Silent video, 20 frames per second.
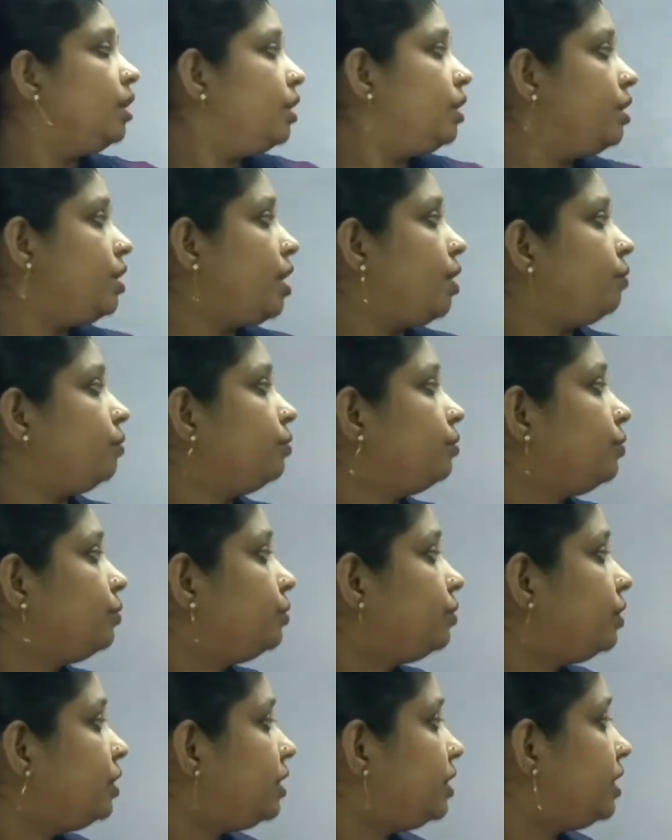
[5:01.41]
Now
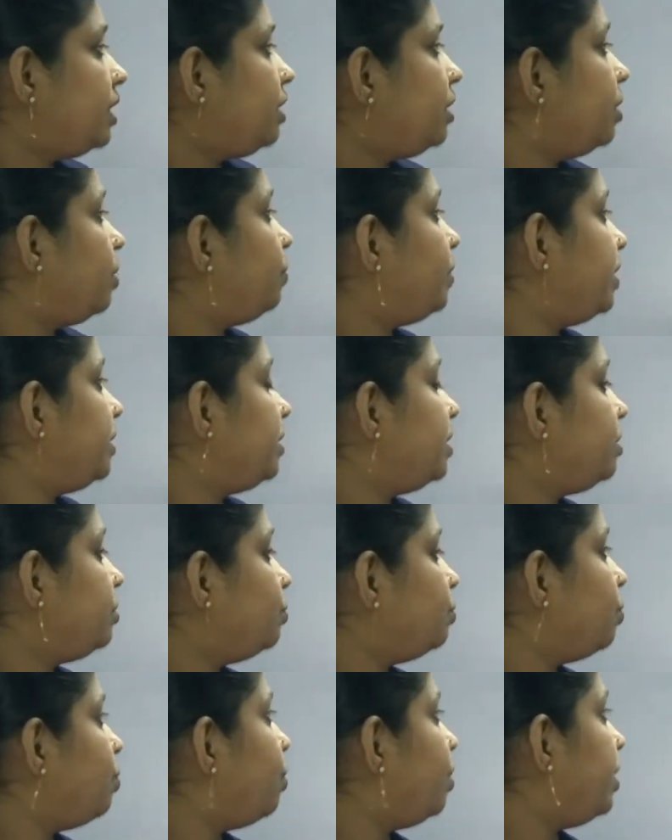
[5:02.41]
till now I think
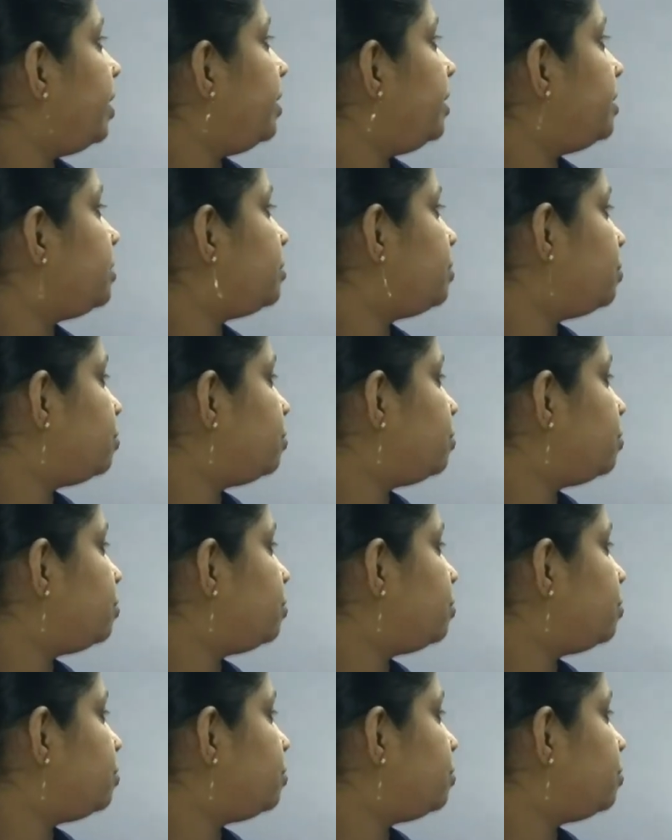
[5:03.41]
you all understood.